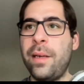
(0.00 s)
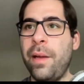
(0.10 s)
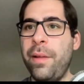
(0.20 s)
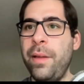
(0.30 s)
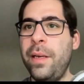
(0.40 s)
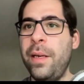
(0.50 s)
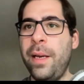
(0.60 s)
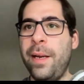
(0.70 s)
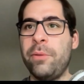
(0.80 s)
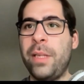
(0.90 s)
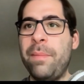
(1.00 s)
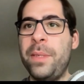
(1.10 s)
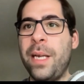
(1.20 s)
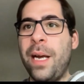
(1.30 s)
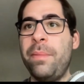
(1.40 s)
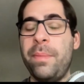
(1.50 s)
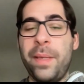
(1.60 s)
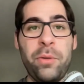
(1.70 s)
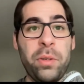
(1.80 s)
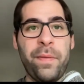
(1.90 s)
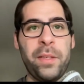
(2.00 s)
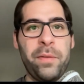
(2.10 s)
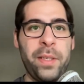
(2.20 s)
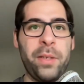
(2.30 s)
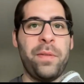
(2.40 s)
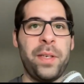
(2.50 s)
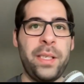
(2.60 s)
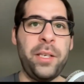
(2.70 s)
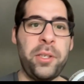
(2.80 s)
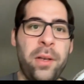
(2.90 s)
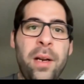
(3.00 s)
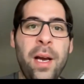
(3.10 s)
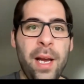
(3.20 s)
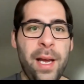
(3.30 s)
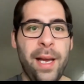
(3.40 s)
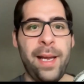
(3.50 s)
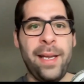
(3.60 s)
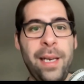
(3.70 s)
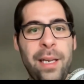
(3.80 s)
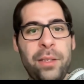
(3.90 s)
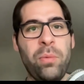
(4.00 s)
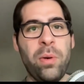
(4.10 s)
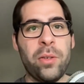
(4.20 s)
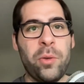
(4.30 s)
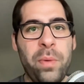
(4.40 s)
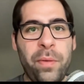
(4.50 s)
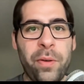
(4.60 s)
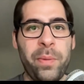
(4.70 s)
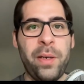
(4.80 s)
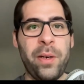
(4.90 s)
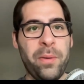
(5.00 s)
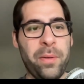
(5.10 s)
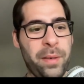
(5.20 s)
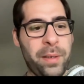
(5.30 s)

I think our time is up, but this was a very interesting conversation. Any last words before we go?